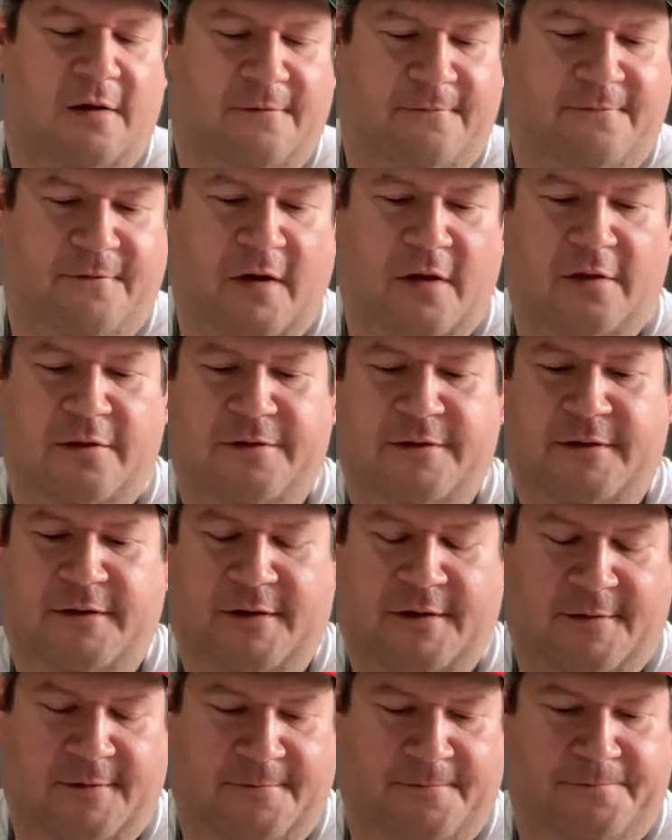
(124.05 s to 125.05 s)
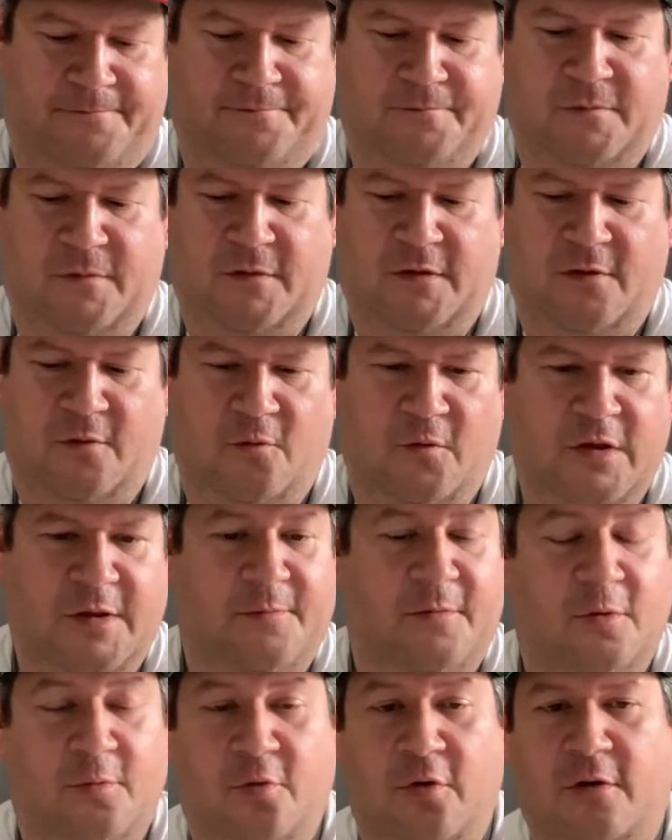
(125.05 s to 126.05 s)
follow the rhythm a
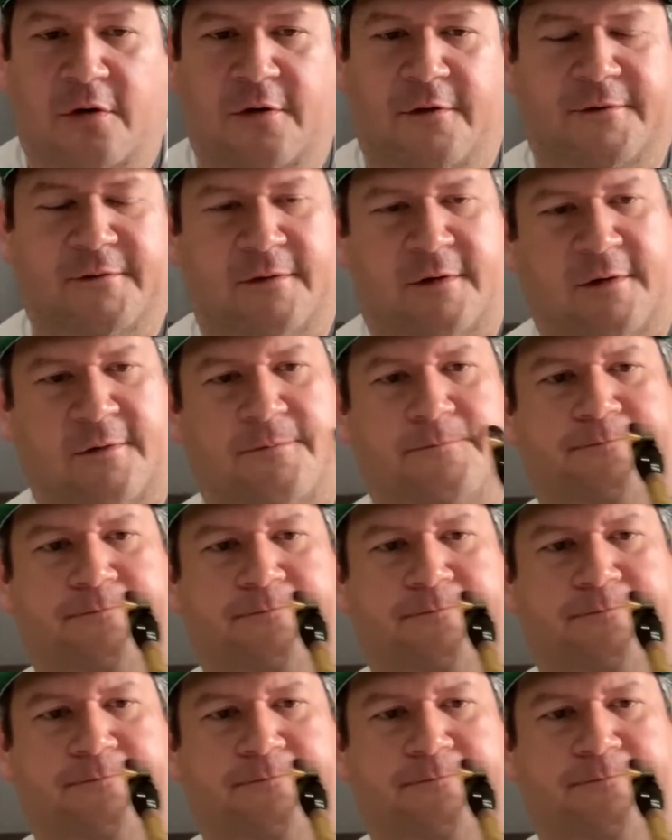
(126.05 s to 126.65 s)
little more closely here.